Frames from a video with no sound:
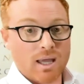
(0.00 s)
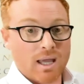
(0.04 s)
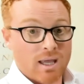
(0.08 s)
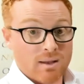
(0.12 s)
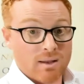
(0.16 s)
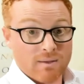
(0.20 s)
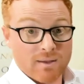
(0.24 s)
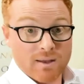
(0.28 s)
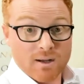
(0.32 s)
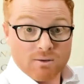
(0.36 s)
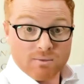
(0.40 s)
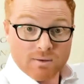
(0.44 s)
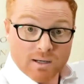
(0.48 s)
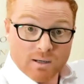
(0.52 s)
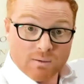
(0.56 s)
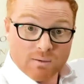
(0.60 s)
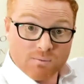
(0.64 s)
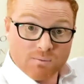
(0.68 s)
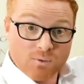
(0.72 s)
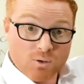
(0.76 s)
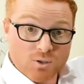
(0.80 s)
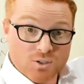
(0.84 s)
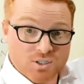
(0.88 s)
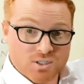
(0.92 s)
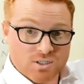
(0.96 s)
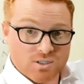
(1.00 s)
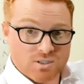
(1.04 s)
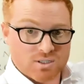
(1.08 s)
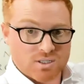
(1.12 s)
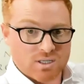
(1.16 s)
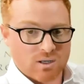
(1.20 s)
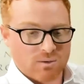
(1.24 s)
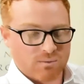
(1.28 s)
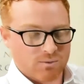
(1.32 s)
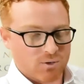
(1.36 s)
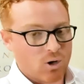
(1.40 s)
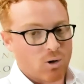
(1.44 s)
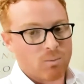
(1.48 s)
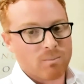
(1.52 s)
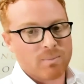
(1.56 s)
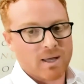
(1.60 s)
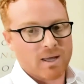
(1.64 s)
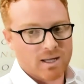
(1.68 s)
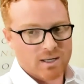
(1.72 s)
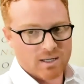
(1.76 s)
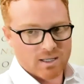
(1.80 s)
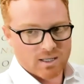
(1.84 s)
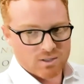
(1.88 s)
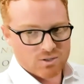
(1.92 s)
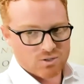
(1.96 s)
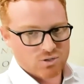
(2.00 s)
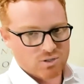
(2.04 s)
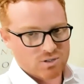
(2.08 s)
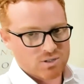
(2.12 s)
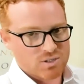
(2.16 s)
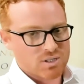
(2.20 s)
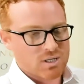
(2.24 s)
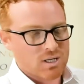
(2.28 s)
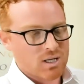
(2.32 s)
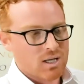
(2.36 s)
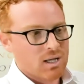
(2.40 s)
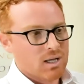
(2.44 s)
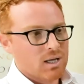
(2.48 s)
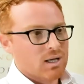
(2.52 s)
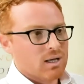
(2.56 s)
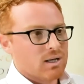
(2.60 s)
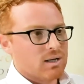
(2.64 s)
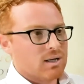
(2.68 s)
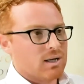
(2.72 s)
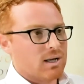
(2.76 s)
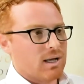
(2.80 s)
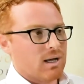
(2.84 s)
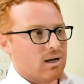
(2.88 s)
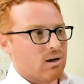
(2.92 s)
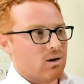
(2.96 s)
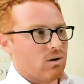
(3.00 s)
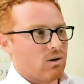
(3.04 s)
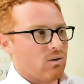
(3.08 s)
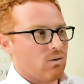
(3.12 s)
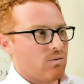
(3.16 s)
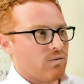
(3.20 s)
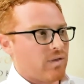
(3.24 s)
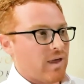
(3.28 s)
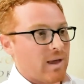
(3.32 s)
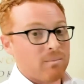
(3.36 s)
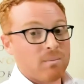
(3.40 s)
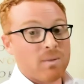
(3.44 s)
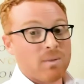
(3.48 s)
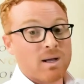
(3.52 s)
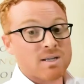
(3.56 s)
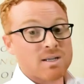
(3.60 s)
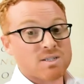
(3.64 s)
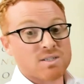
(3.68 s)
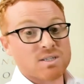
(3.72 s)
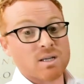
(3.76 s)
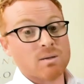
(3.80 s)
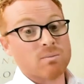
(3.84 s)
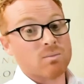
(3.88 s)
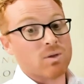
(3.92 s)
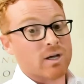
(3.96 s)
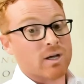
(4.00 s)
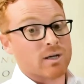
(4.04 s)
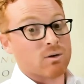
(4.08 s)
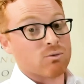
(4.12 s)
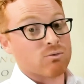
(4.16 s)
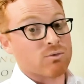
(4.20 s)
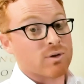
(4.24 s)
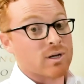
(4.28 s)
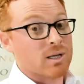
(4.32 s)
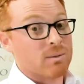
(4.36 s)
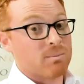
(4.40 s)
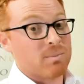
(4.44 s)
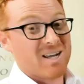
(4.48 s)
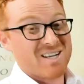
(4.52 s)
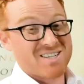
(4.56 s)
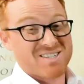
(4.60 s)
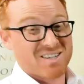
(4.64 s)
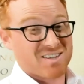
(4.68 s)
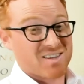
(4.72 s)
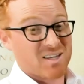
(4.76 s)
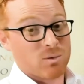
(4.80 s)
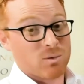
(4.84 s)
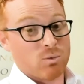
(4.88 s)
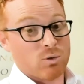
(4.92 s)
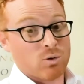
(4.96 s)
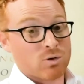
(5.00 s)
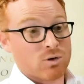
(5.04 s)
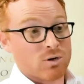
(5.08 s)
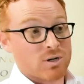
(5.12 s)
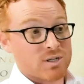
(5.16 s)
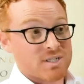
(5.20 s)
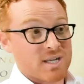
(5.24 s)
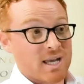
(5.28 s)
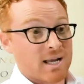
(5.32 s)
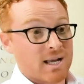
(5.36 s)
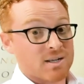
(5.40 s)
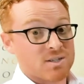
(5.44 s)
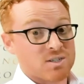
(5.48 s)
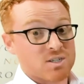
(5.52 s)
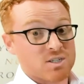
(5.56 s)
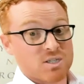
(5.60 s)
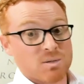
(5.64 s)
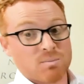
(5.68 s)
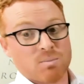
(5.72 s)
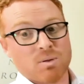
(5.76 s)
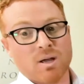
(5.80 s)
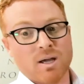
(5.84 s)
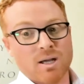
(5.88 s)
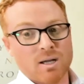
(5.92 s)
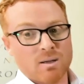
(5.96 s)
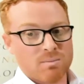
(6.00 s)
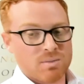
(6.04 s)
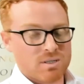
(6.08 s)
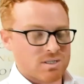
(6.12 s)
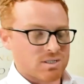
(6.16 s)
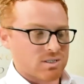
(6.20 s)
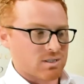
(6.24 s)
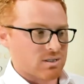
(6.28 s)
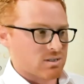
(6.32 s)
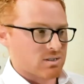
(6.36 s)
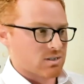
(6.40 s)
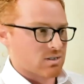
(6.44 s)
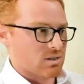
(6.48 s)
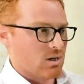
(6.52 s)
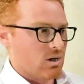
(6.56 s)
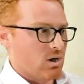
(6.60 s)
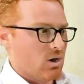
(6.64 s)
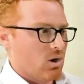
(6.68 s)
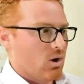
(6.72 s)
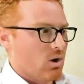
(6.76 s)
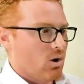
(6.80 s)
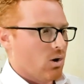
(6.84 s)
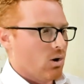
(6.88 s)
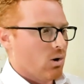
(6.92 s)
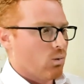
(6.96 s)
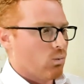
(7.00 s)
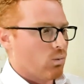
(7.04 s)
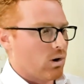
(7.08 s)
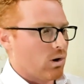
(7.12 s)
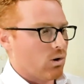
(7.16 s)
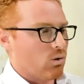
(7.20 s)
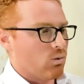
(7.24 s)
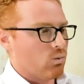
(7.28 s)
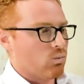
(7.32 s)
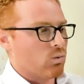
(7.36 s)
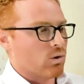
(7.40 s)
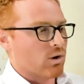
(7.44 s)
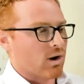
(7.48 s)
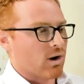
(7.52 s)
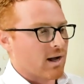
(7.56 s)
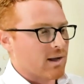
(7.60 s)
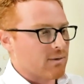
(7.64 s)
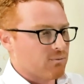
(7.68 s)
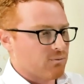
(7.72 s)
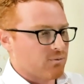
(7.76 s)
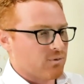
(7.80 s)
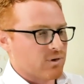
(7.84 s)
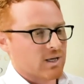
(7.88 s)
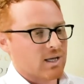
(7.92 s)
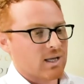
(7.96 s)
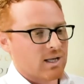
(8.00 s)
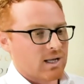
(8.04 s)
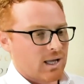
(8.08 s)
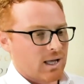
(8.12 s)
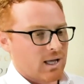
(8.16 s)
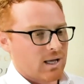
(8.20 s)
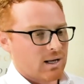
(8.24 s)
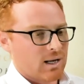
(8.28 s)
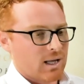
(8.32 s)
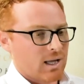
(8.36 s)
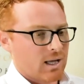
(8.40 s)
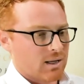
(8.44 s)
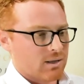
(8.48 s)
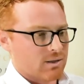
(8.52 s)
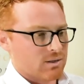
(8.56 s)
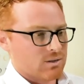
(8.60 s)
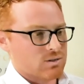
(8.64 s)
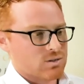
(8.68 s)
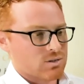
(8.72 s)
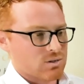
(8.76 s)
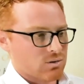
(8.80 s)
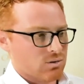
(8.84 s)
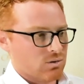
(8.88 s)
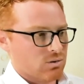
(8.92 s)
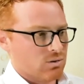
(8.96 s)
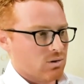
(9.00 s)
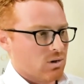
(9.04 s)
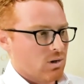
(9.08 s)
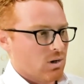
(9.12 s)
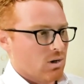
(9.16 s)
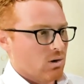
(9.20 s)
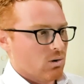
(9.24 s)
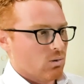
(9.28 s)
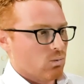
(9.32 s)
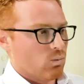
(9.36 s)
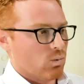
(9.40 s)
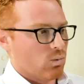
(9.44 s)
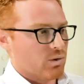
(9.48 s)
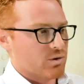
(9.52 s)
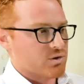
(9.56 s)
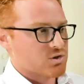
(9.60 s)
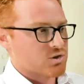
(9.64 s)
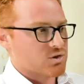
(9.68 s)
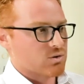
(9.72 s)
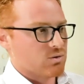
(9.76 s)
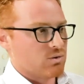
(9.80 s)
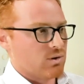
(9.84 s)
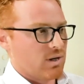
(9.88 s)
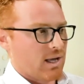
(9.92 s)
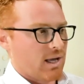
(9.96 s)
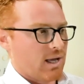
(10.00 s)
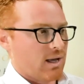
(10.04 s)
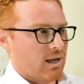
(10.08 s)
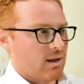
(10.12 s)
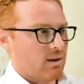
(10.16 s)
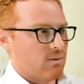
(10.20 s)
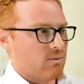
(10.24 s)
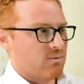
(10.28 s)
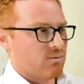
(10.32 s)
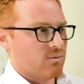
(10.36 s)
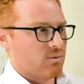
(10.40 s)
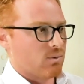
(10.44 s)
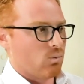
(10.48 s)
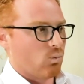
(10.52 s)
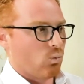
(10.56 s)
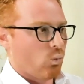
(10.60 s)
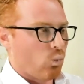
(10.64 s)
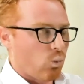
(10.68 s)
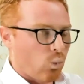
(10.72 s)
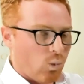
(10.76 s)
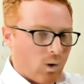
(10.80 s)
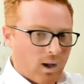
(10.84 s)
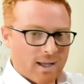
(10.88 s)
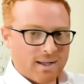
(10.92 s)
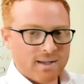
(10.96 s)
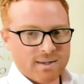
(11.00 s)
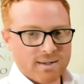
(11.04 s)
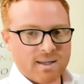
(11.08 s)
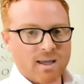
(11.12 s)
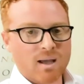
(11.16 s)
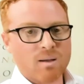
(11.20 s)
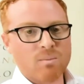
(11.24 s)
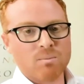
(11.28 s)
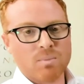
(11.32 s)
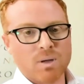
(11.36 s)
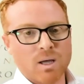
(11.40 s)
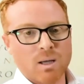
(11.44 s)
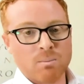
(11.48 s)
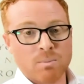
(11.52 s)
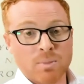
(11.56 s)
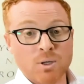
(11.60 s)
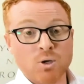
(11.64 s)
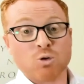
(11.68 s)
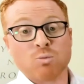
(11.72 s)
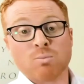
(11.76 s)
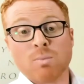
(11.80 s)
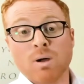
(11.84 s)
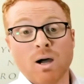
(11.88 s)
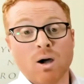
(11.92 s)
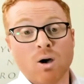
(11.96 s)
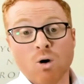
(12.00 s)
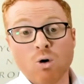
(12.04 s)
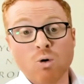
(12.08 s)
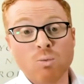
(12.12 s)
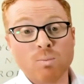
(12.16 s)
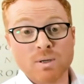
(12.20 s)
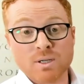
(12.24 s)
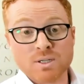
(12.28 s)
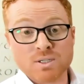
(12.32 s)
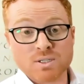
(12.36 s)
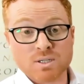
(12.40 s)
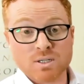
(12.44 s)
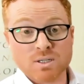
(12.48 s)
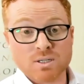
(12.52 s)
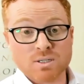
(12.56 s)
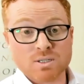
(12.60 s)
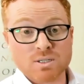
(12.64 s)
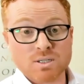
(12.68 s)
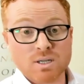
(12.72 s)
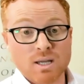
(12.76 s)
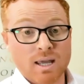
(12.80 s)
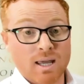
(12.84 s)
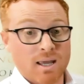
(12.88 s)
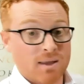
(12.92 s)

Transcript: And then it reinforces itself, compounding interest. Now, that might seem like a really basic thing. Well, Chris, how does this apply to business? Well, what I figured out how to do was to have one number build my whole business.